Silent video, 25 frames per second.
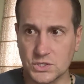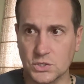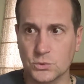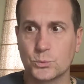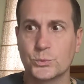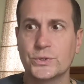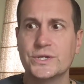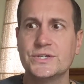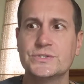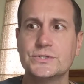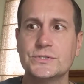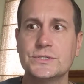
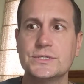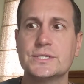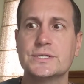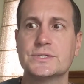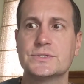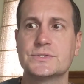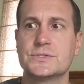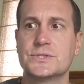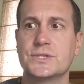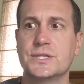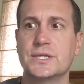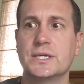Reason
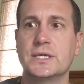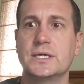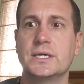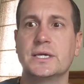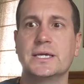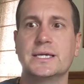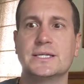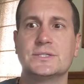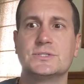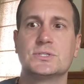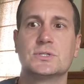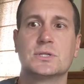is the
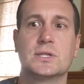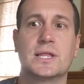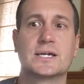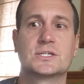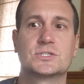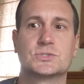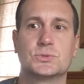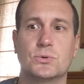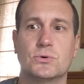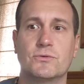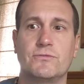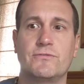
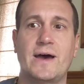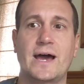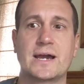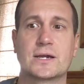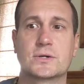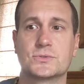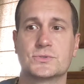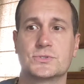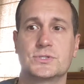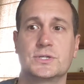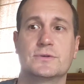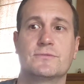intellectual
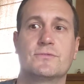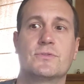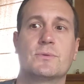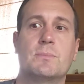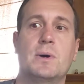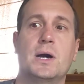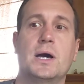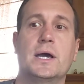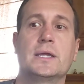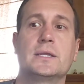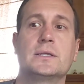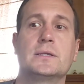faculty of the
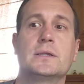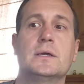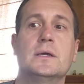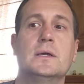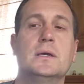mind,